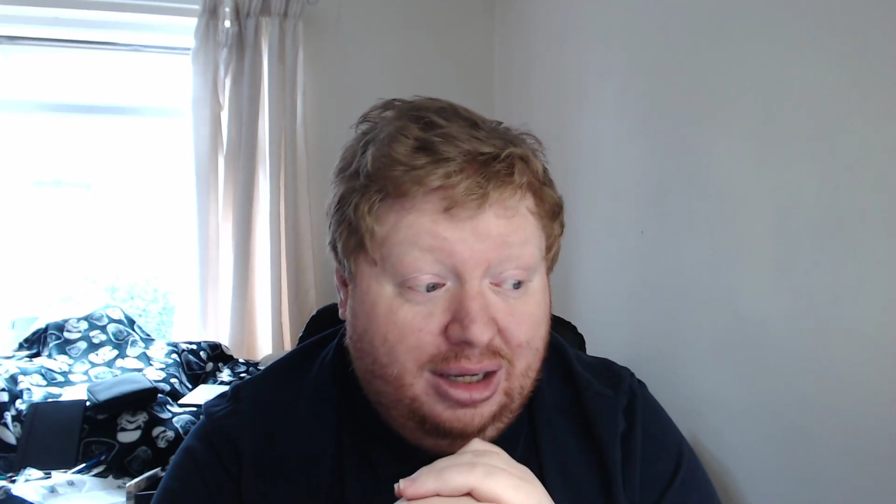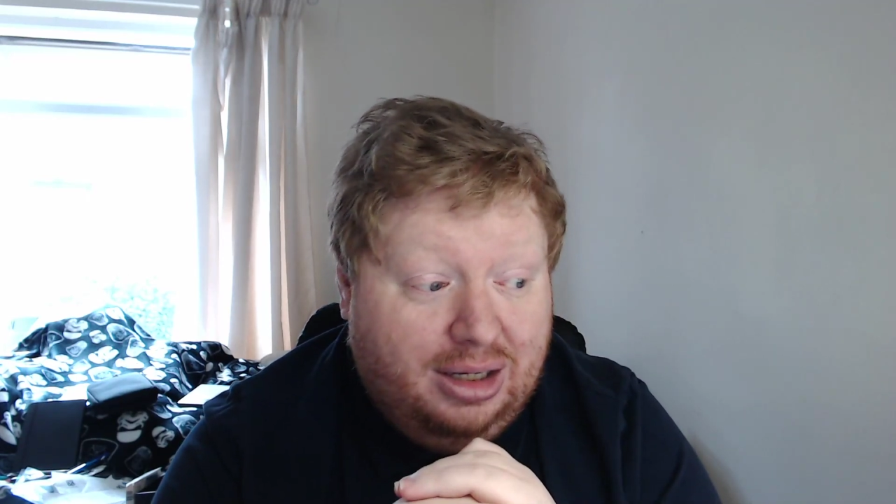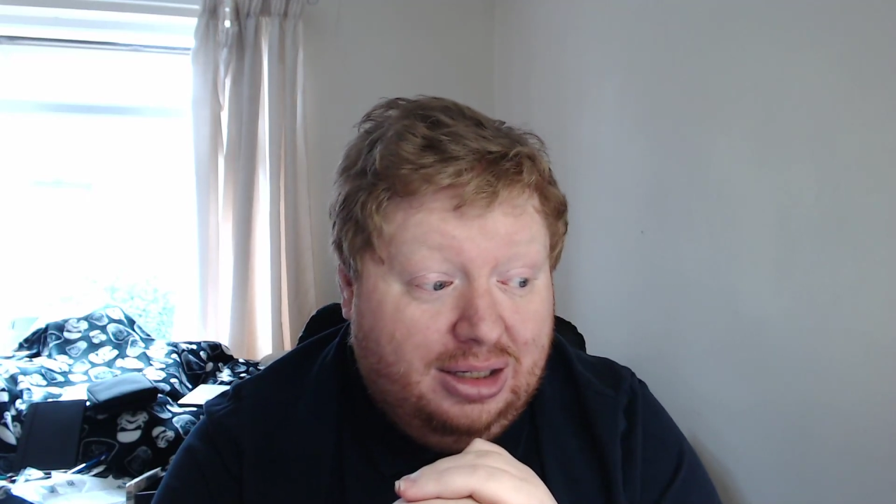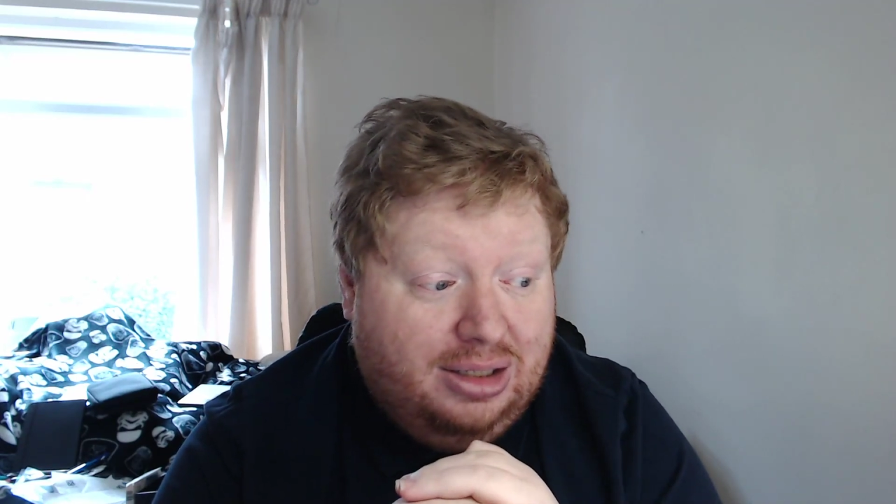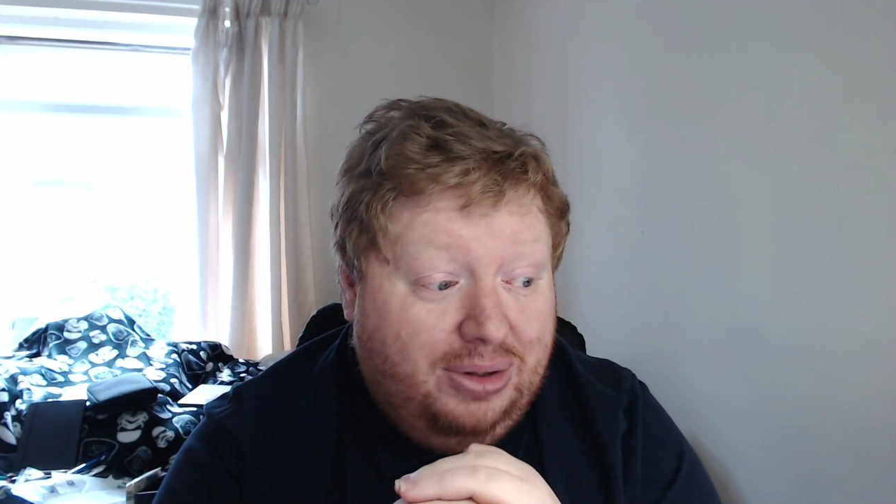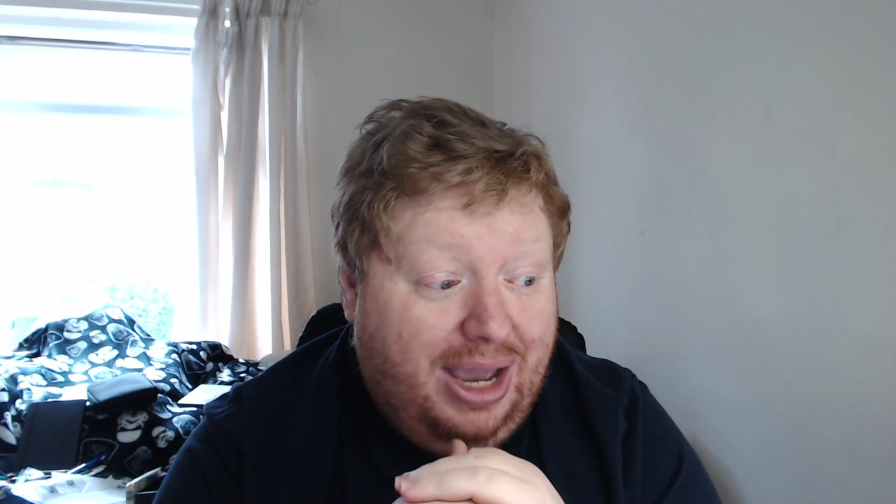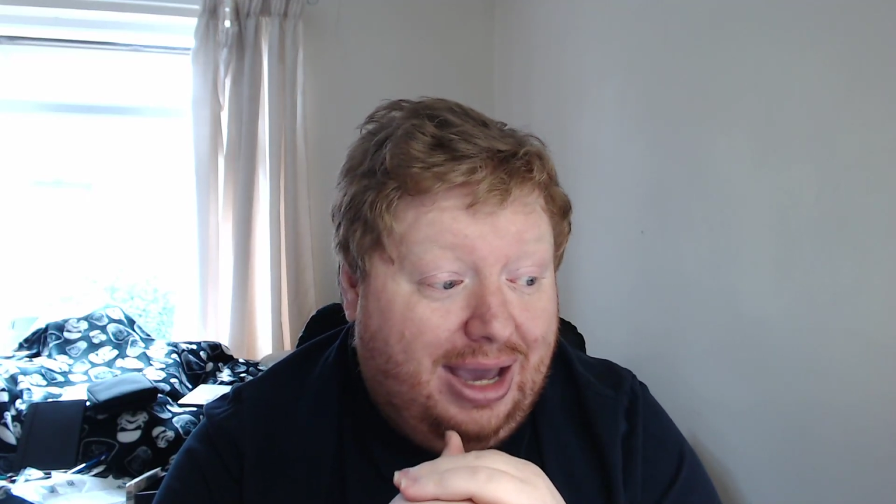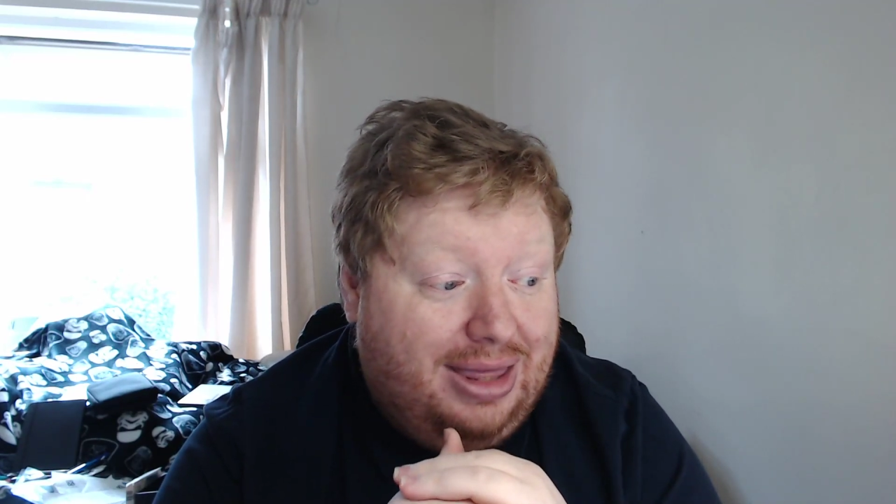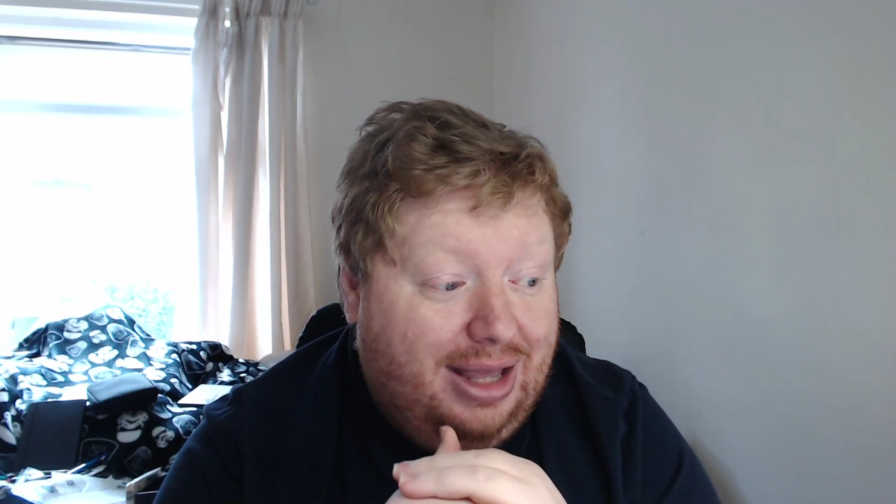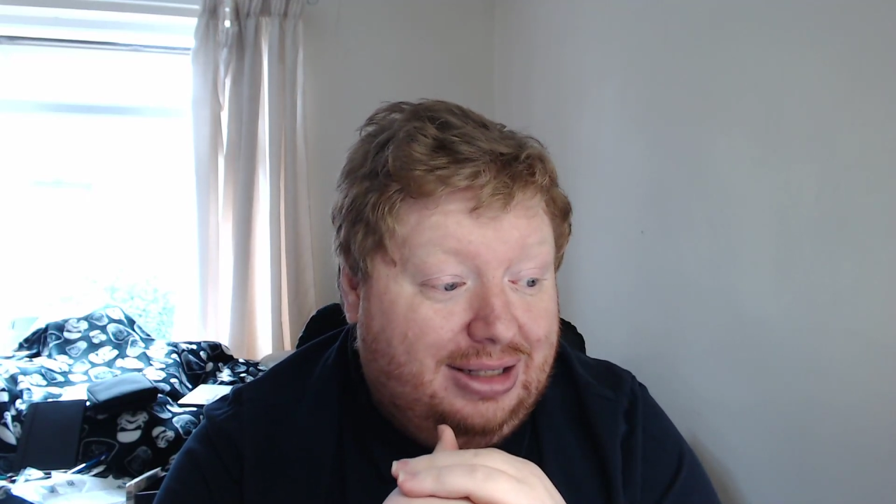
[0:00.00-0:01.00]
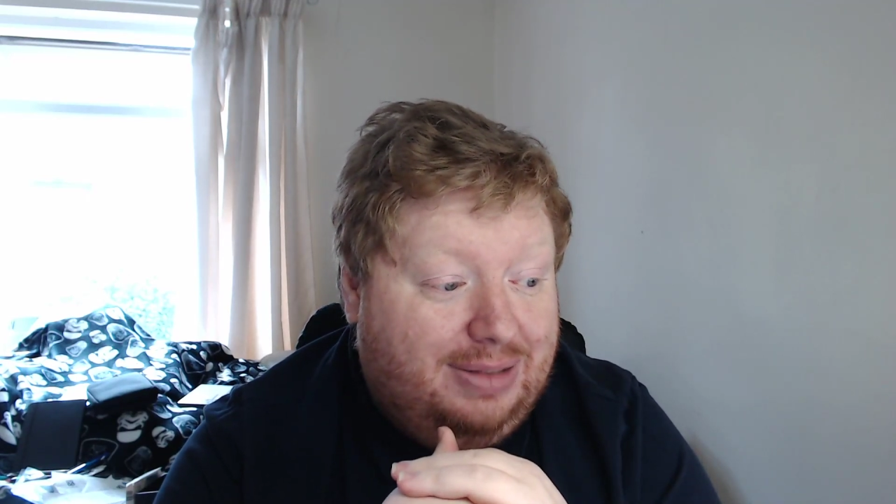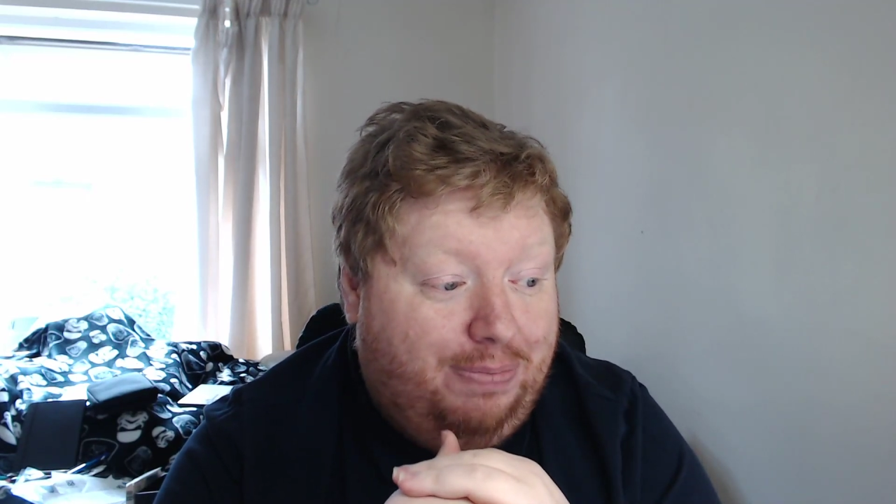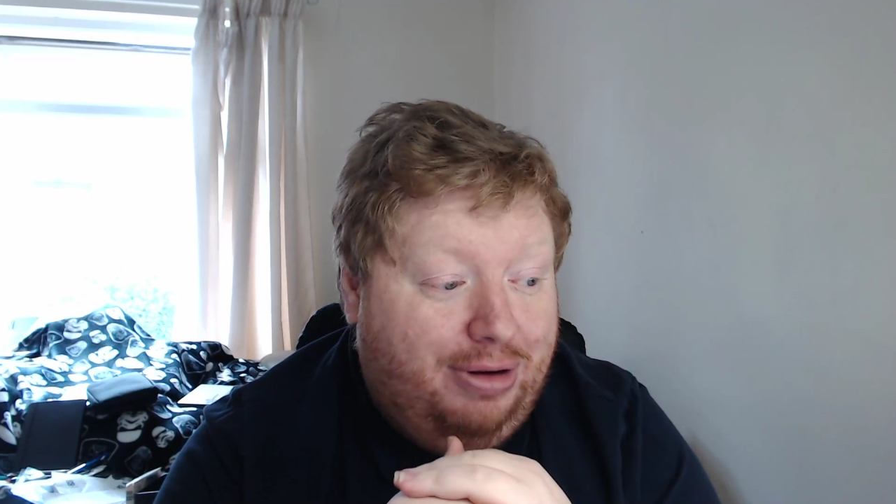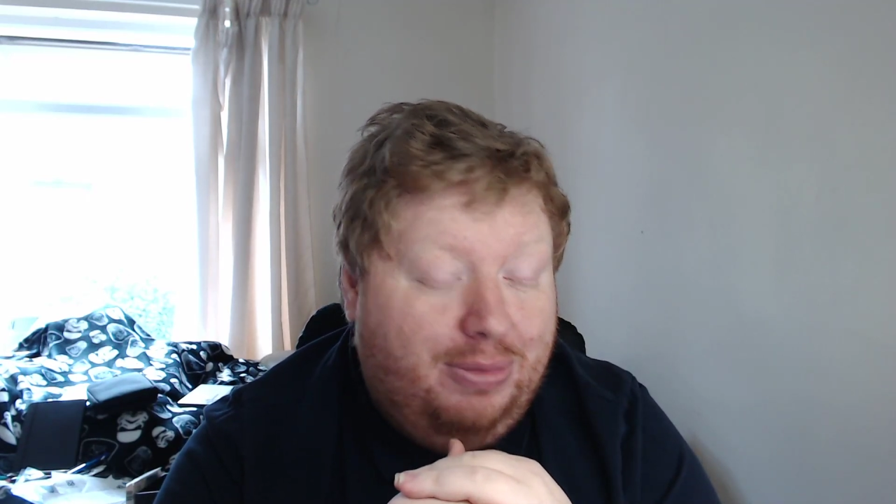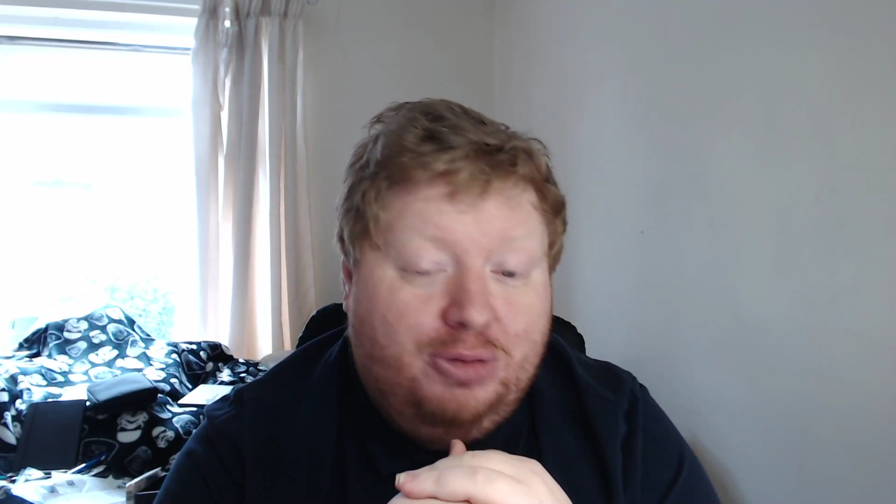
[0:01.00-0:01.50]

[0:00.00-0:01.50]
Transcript: So yeah, that's pretty much